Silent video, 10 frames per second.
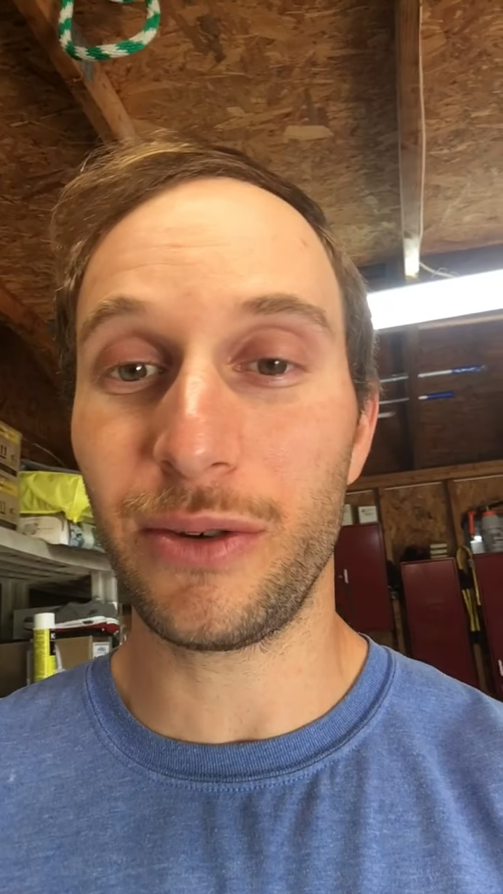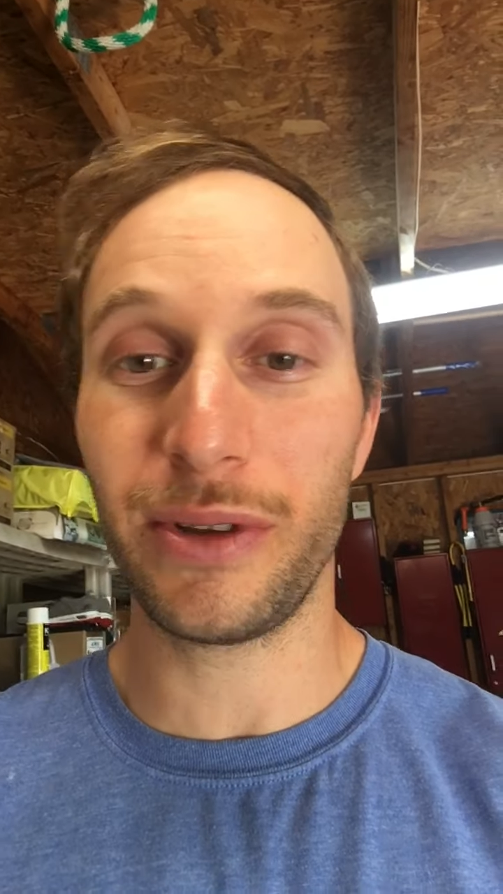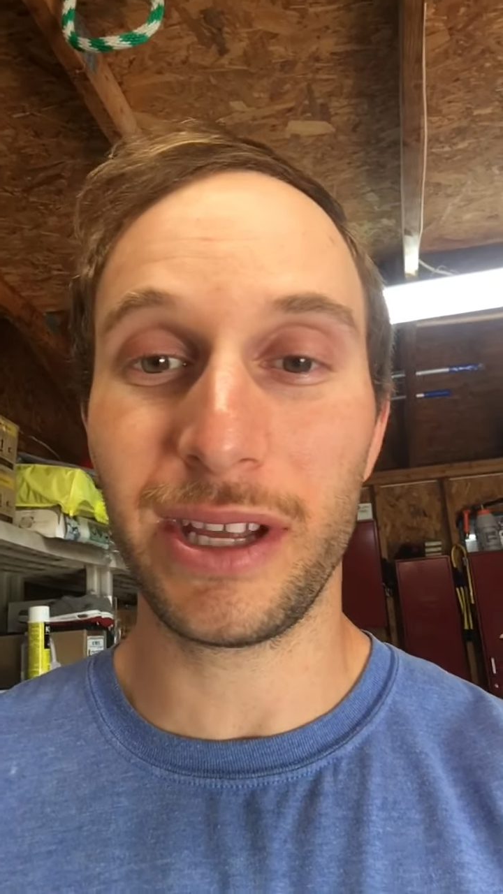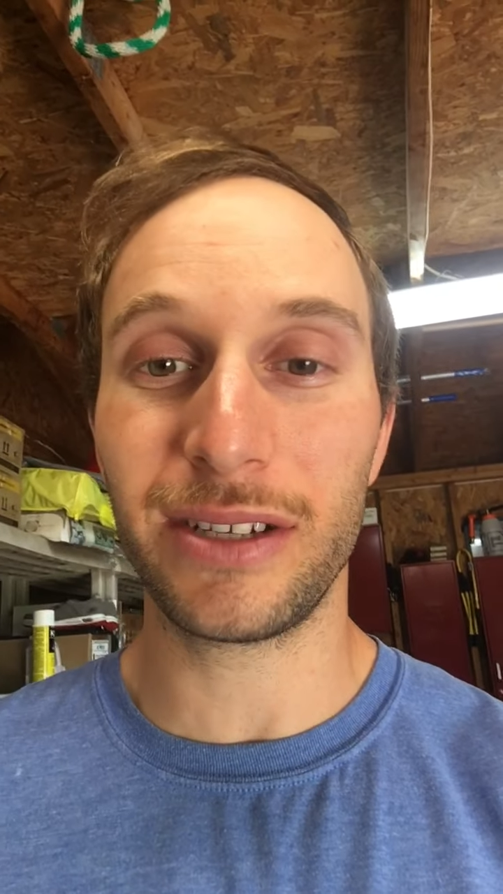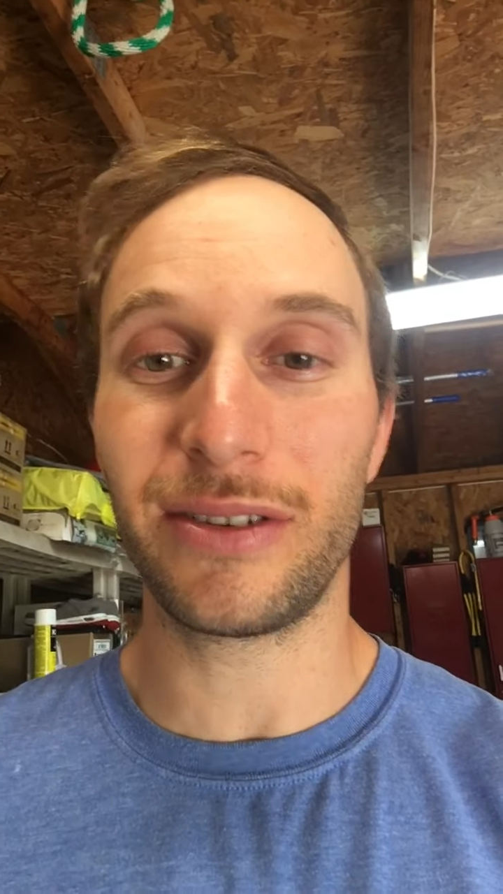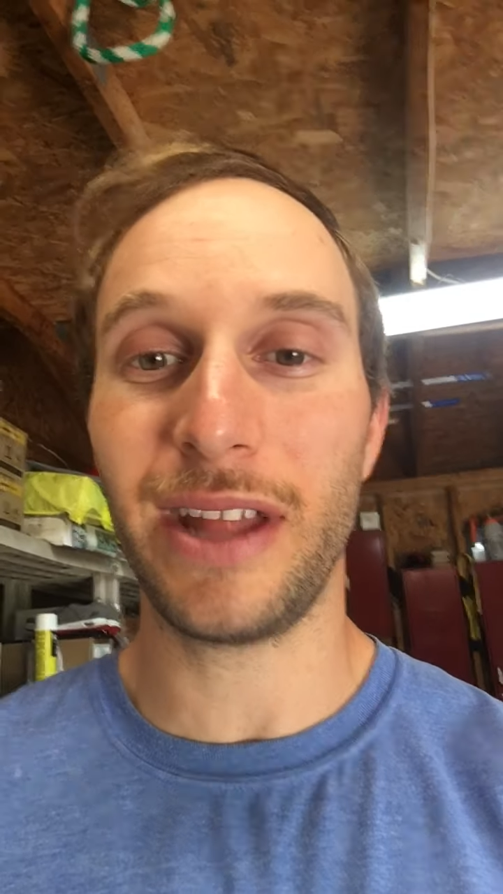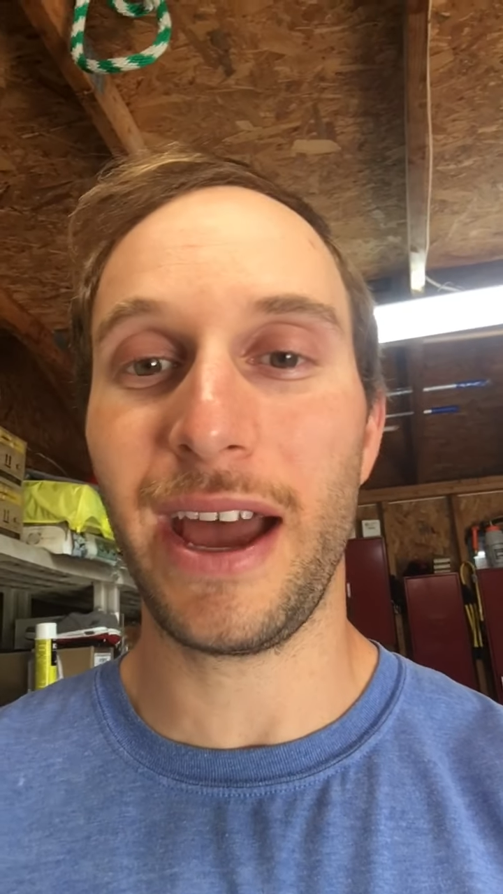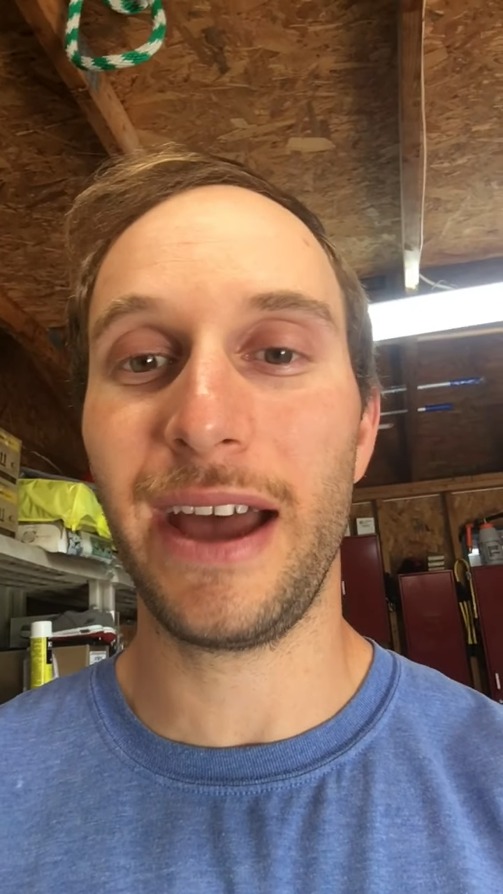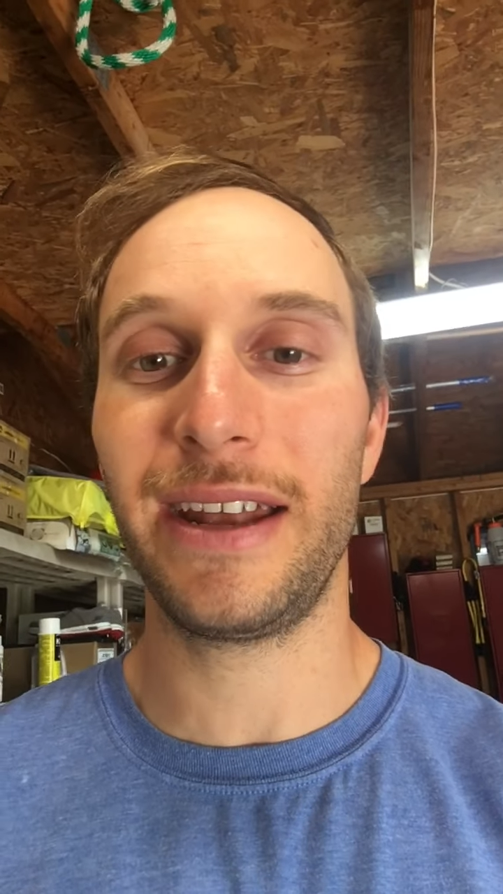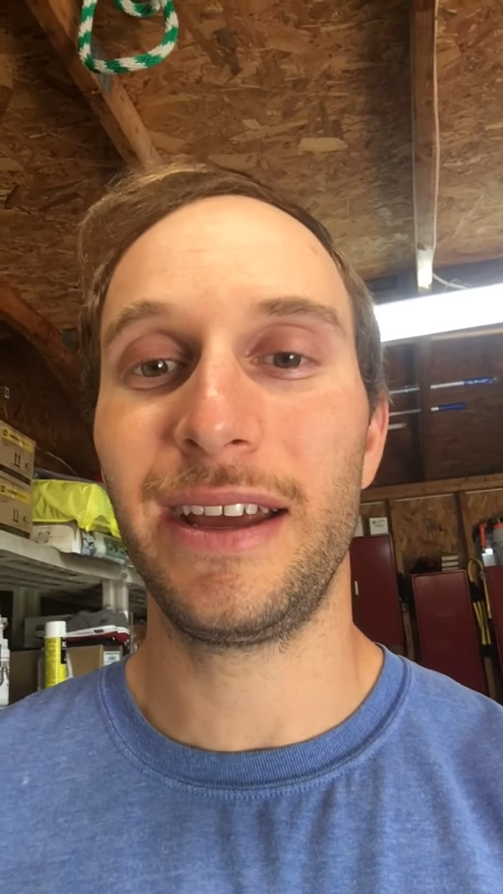doing this or
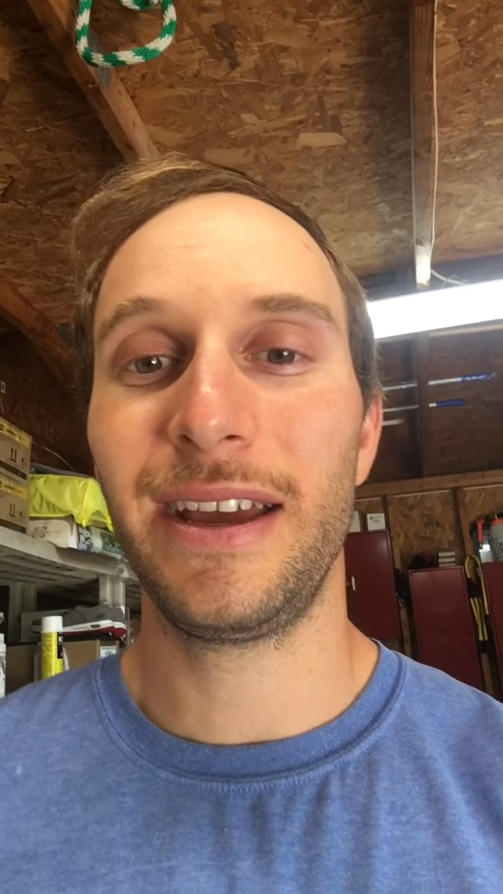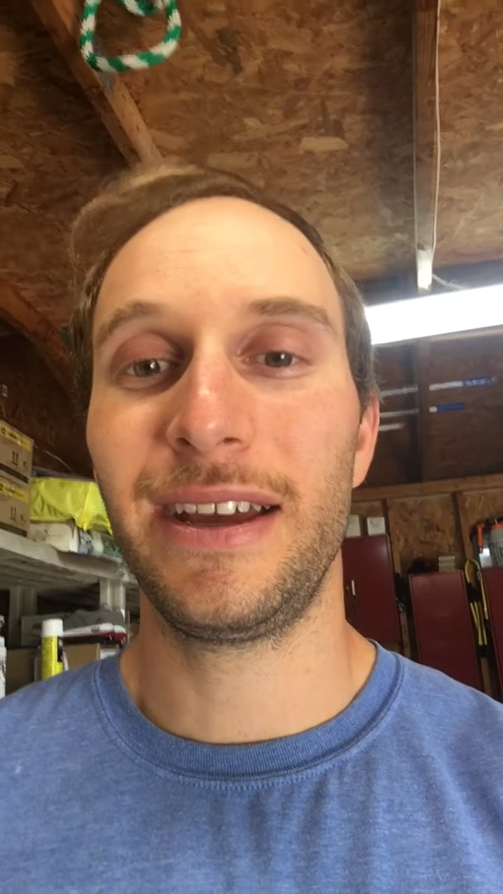that,